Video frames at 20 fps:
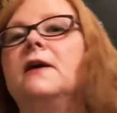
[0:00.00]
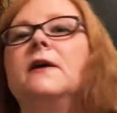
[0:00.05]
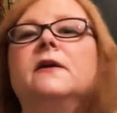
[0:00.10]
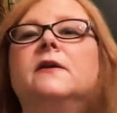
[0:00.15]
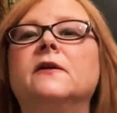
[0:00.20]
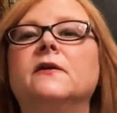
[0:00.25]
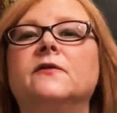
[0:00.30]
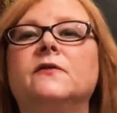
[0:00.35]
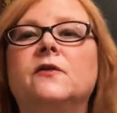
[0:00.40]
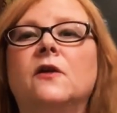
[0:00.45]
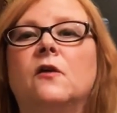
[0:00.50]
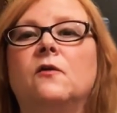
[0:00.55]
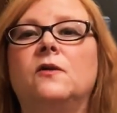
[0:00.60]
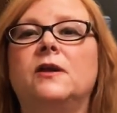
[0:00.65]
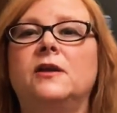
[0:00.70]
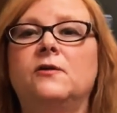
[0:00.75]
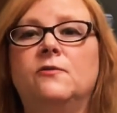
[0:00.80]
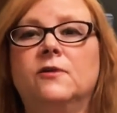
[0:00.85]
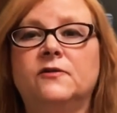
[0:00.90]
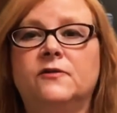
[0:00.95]
So
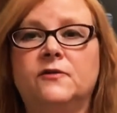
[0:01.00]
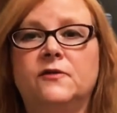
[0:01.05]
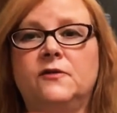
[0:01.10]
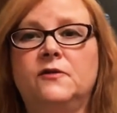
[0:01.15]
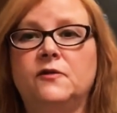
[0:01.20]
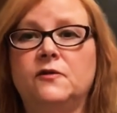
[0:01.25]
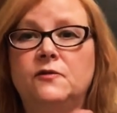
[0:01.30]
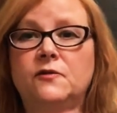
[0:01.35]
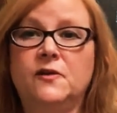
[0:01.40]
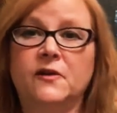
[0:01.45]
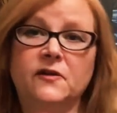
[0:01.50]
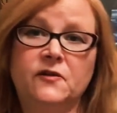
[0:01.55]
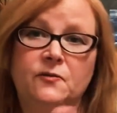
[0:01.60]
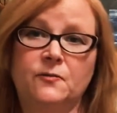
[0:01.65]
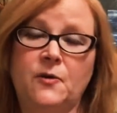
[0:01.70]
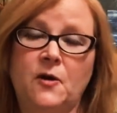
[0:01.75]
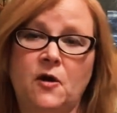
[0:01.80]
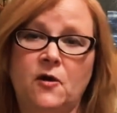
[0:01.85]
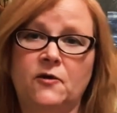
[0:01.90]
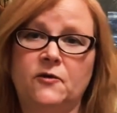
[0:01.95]
he wants to do this
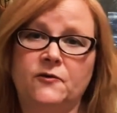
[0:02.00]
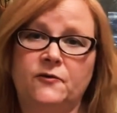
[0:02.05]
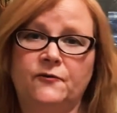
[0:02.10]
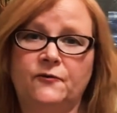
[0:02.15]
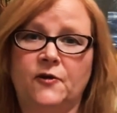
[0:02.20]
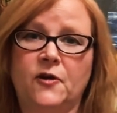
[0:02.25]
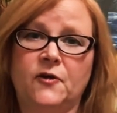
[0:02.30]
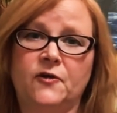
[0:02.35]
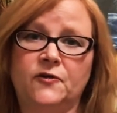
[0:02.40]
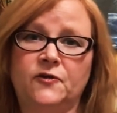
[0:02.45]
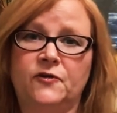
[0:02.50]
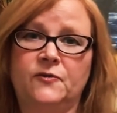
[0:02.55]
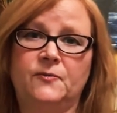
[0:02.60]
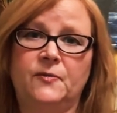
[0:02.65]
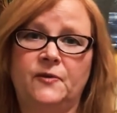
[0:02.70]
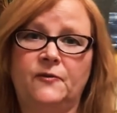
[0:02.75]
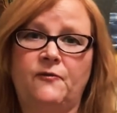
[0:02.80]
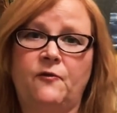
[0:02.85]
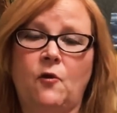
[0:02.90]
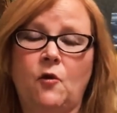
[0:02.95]
part first
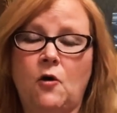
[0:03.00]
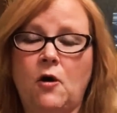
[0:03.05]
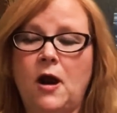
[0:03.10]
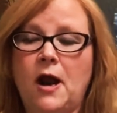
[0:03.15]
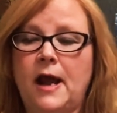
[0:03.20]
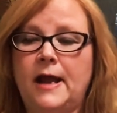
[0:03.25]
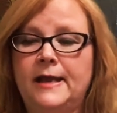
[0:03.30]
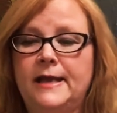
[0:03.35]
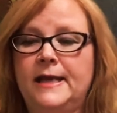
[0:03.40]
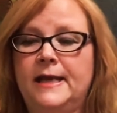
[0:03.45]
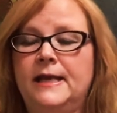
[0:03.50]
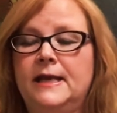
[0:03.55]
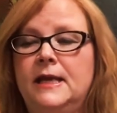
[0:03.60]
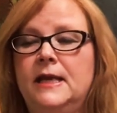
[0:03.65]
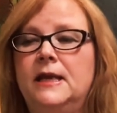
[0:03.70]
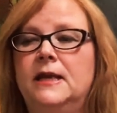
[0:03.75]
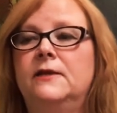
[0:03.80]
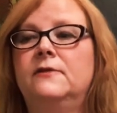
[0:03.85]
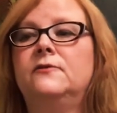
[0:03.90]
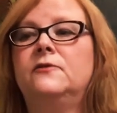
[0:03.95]
before I get
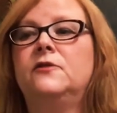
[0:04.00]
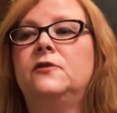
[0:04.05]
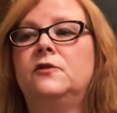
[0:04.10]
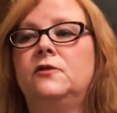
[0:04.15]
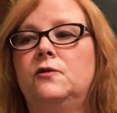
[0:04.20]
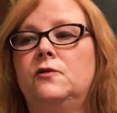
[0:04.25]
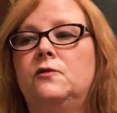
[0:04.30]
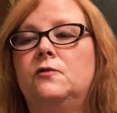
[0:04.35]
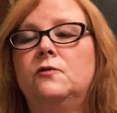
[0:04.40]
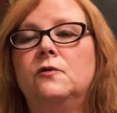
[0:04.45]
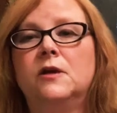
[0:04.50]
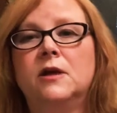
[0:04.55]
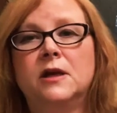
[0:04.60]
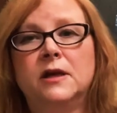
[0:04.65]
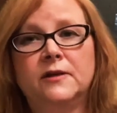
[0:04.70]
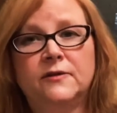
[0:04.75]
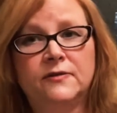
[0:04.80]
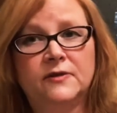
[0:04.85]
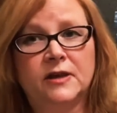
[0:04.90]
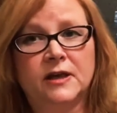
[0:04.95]
into
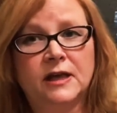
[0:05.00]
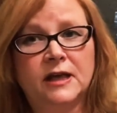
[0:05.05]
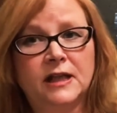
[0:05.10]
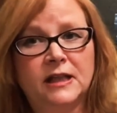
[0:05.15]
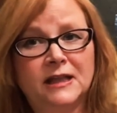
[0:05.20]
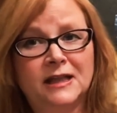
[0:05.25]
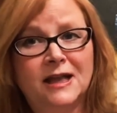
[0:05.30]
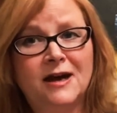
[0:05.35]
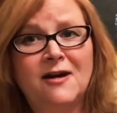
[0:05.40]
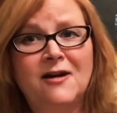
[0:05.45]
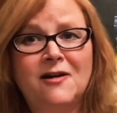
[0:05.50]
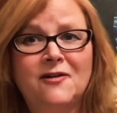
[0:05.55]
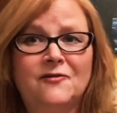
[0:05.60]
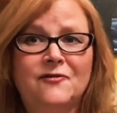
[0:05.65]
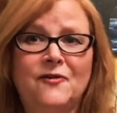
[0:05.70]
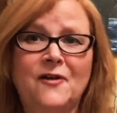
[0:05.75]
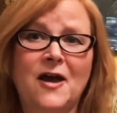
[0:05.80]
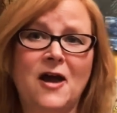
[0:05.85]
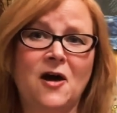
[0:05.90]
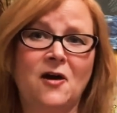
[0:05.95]
the love,
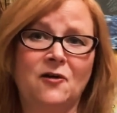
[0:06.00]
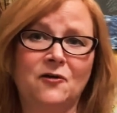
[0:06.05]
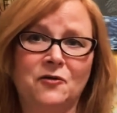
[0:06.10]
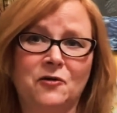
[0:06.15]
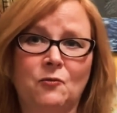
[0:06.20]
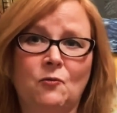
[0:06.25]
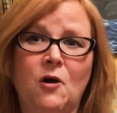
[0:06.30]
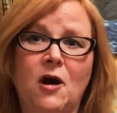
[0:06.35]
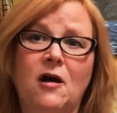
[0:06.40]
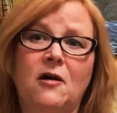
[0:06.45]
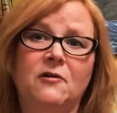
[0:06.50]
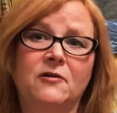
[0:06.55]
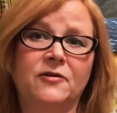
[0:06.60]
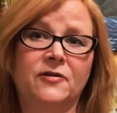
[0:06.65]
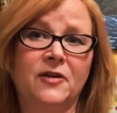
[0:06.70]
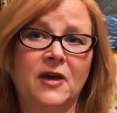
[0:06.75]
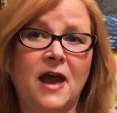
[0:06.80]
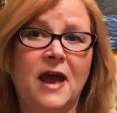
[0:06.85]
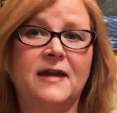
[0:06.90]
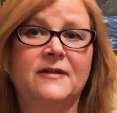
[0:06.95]
health,
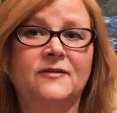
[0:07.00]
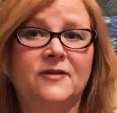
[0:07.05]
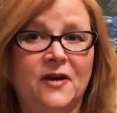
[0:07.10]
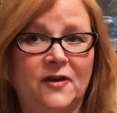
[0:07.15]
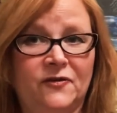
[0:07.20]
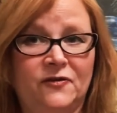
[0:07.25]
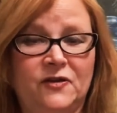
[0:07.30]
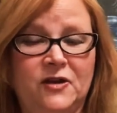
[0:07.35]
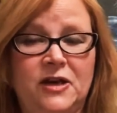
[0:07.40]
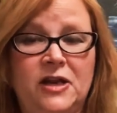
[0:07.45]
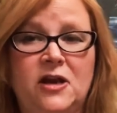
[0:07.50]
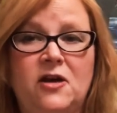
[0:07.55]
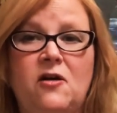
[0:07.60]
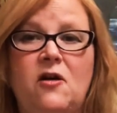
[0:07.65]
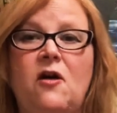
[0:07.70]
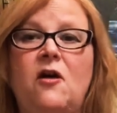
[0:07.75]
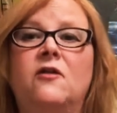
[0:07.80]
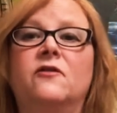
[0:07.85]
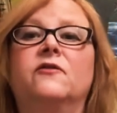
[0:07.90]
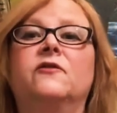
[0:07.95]
wealth, and destiny
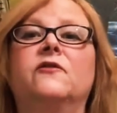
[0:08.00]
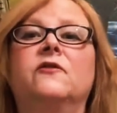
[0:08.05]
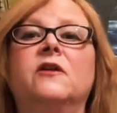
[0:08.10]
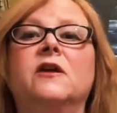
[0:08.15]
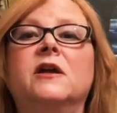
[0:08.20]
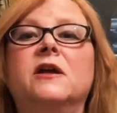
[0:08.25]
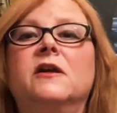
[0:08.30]
cards.